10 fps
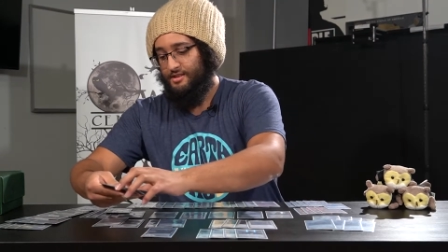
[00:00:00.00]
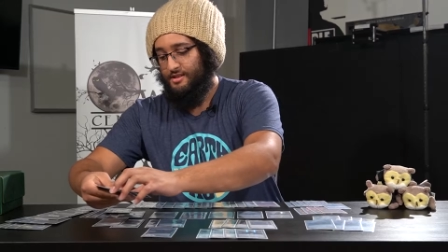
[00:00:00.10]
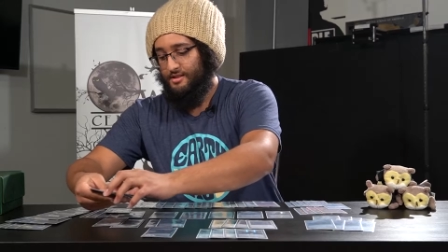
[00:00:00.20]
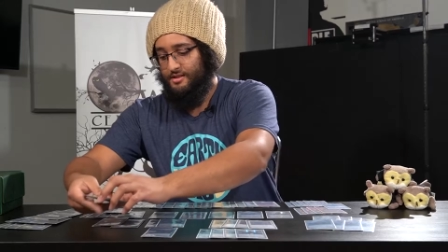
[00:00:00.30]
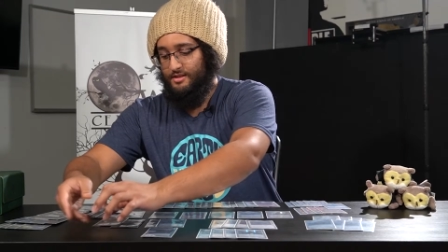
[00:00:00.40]

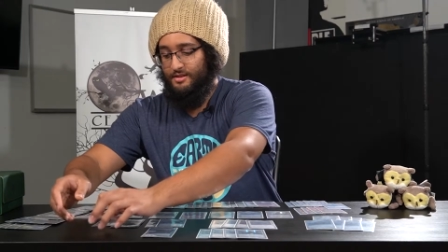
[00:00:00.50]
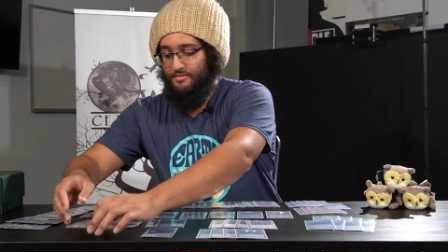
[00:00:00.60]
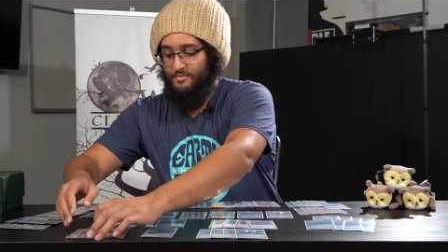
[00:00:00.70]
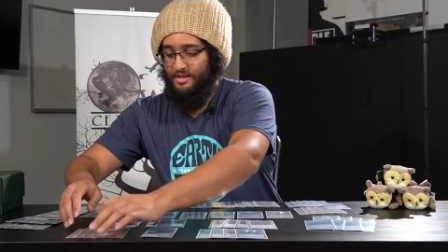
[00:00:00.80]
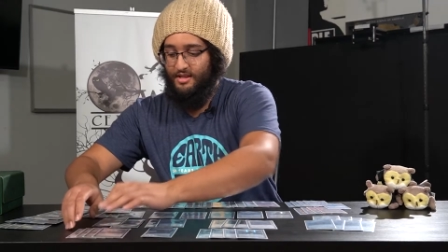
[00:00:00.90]

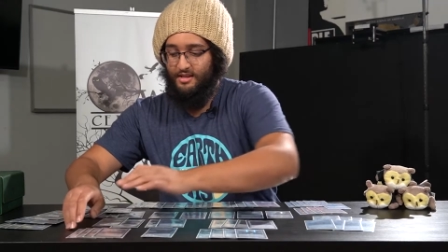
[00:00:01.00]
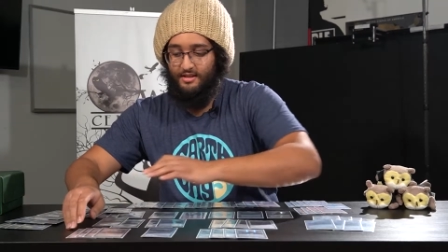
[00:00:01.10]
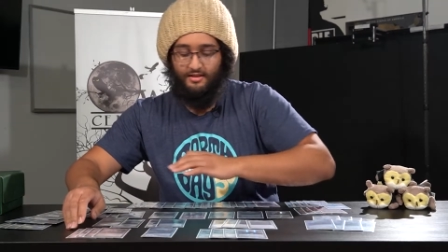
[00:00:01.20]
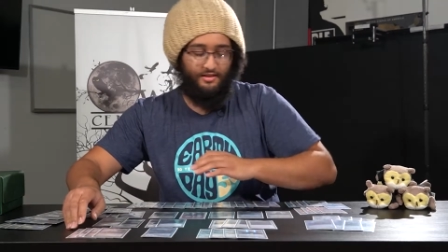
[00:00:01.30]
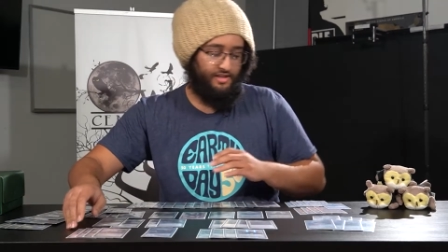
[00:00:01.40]

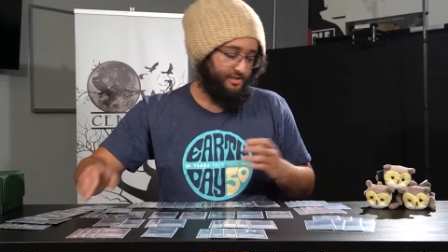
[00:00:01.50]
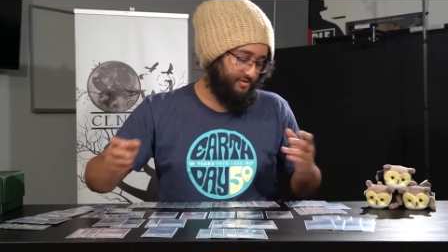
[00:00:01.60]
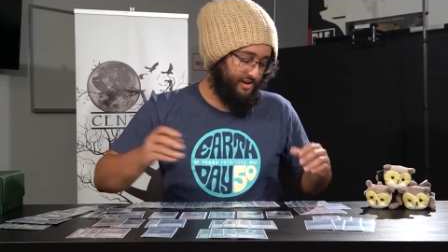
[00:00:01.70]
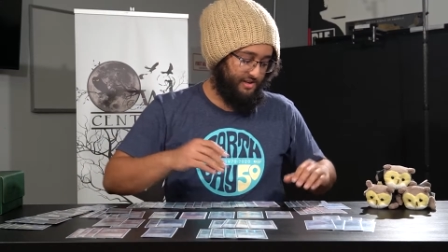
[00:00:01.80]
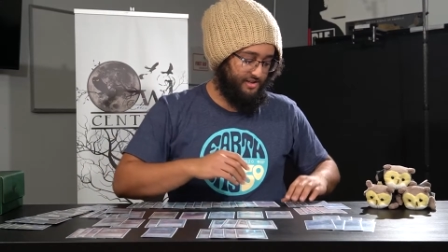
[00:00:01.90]
And this
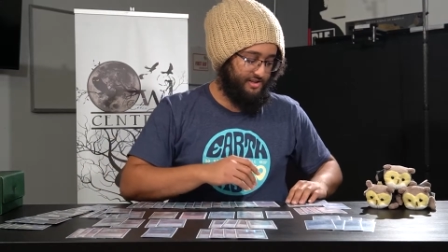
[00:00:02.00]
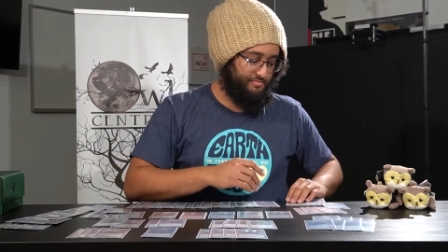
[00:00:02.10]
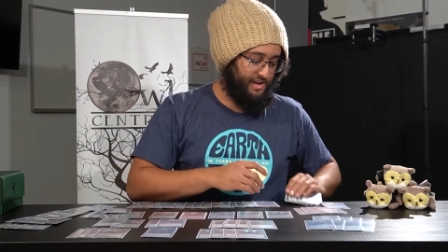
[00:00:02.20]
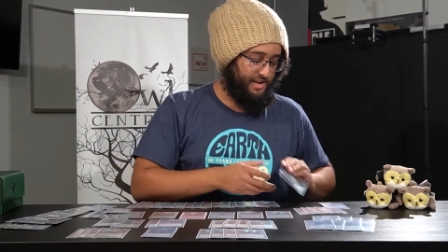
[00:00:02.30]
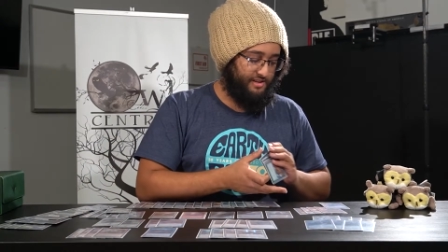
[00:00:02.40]
strategy is
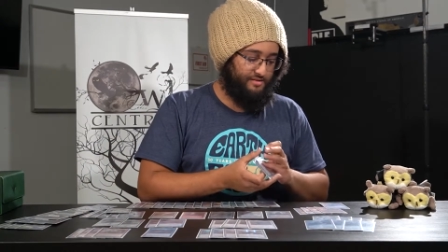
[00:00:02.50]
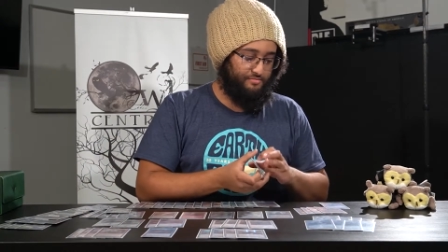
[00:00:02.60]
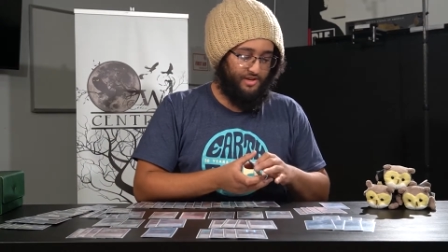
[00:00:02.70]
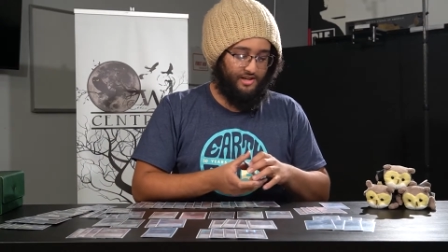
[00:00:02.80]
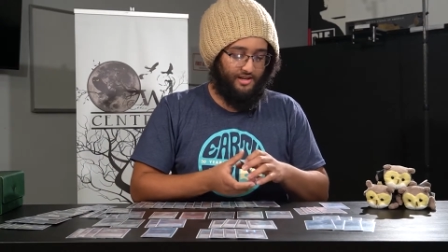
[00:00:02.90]
backed up
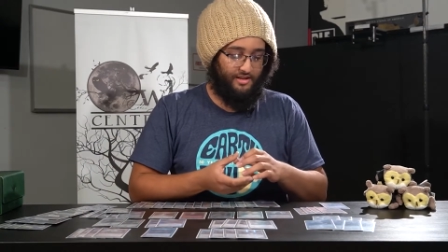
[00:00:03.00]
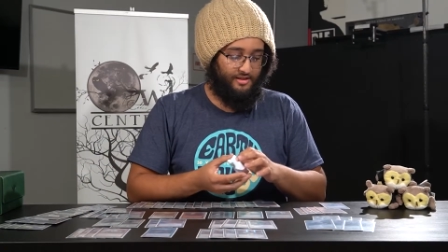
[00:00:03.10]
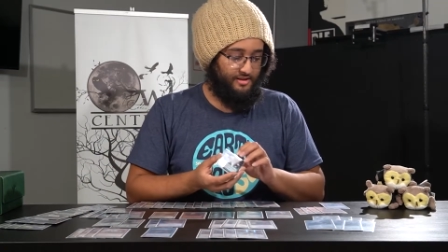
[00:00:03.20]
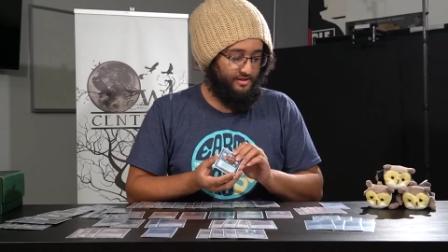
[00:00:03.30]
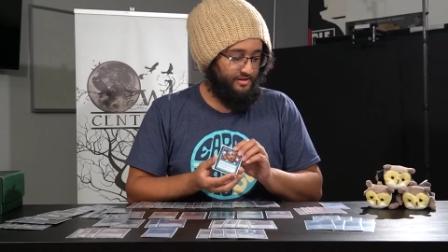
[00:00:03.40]
by
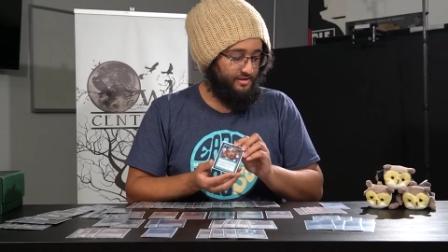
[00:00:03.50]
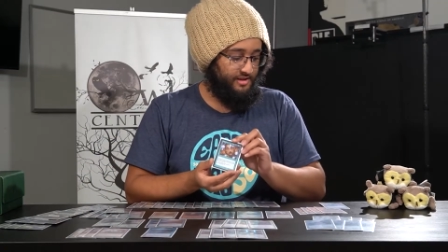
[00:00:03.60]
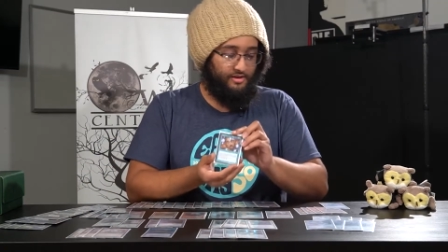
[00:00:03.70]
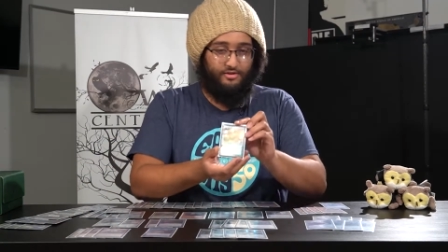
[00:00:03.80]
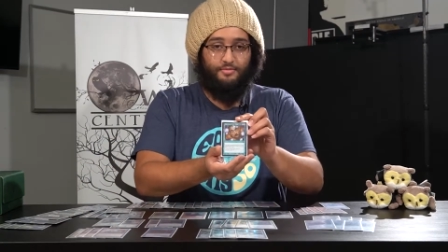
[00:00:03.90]
the
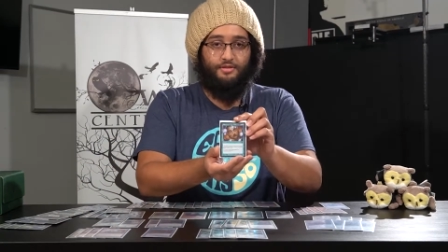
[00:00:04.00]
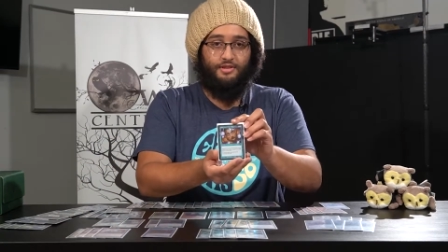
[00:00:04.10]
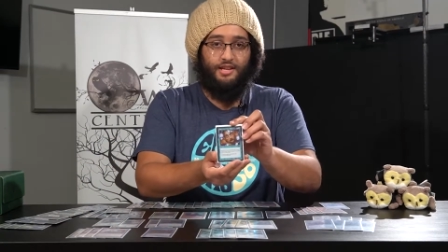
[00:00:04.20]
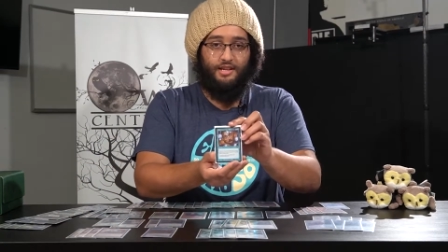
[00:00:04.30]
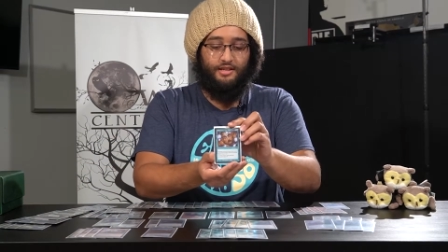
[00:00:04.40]
counterspell
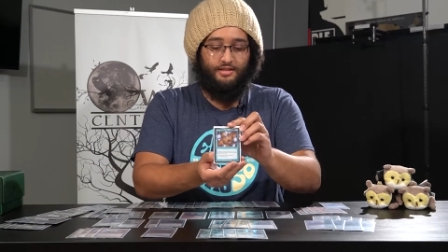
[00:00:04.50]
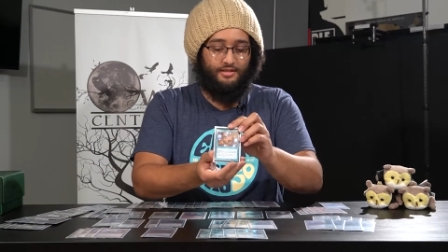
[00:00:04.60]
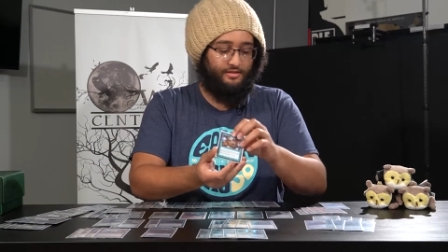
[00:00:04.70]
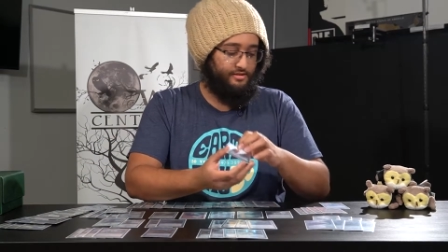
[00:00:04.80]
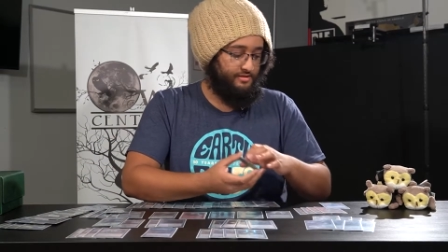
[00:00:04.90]
Daze,